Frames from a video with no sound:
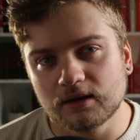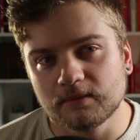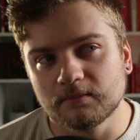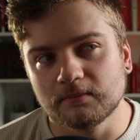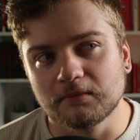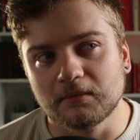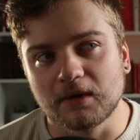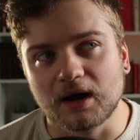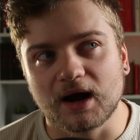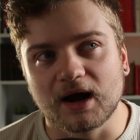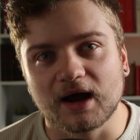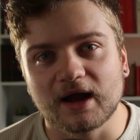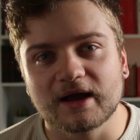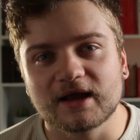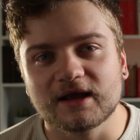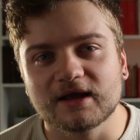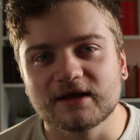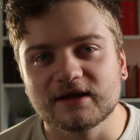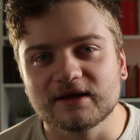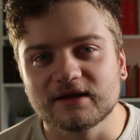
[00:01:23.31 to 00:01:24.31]

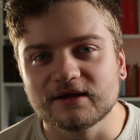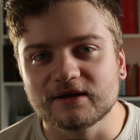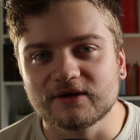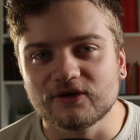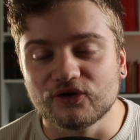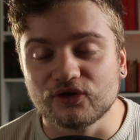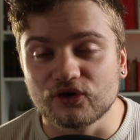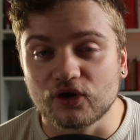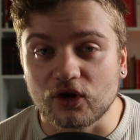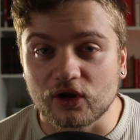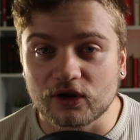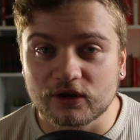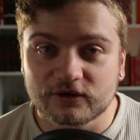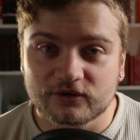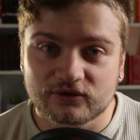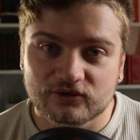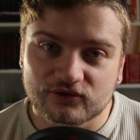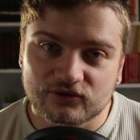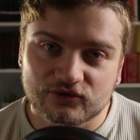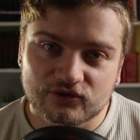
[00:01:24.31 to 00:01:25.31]
My
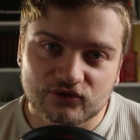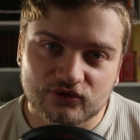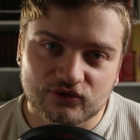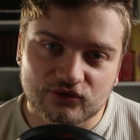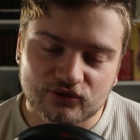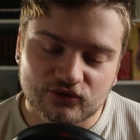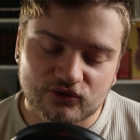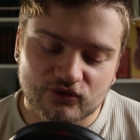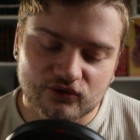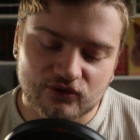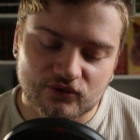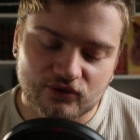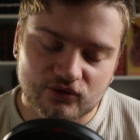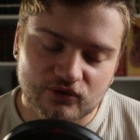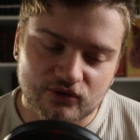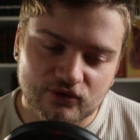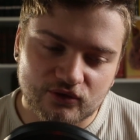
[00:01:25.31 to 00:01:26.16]
knowledge